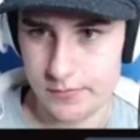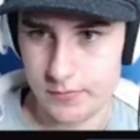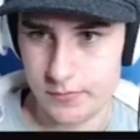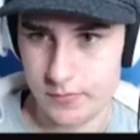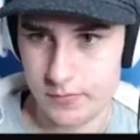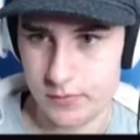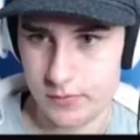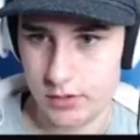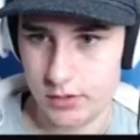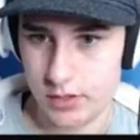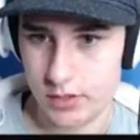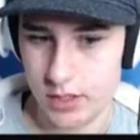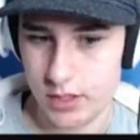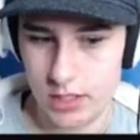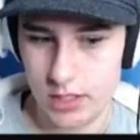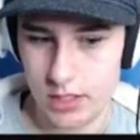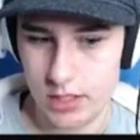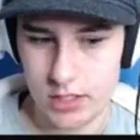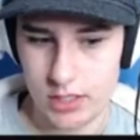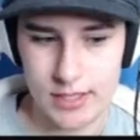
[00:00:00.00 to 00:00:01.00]
Yes,
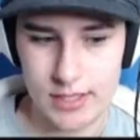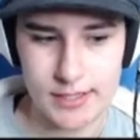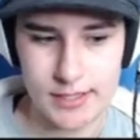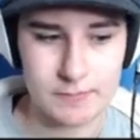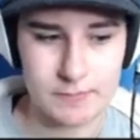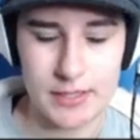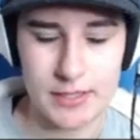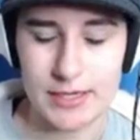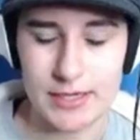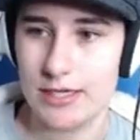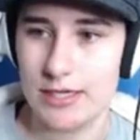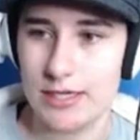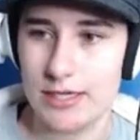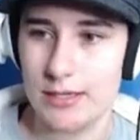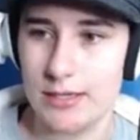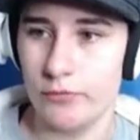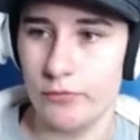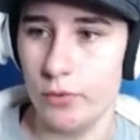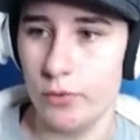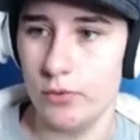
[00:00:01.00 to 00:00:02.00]
money come through.
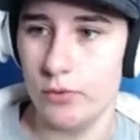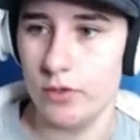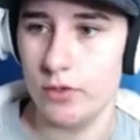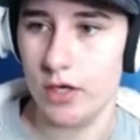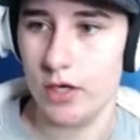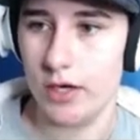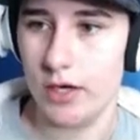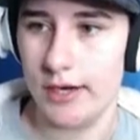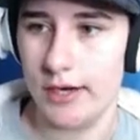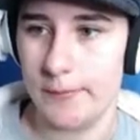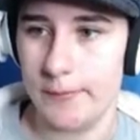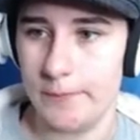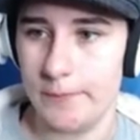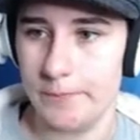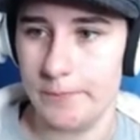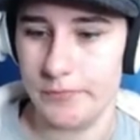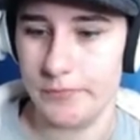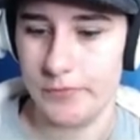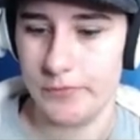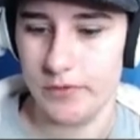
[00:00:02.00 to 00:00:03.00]
All right.
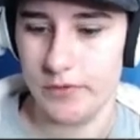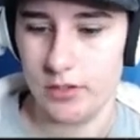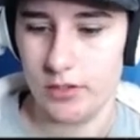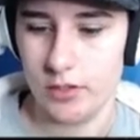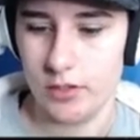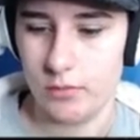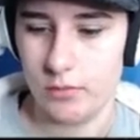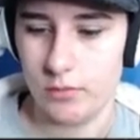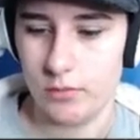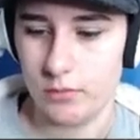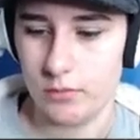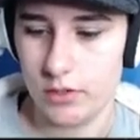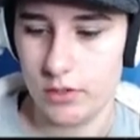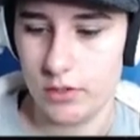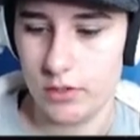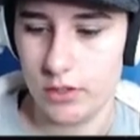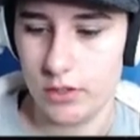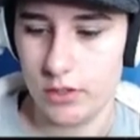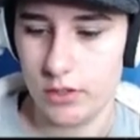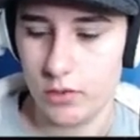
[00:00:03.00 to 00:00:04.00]
We're going to call
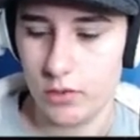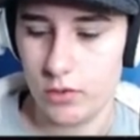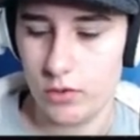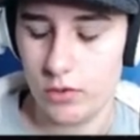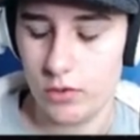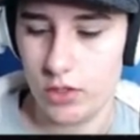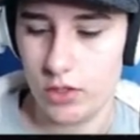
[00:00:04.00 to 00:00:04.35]
over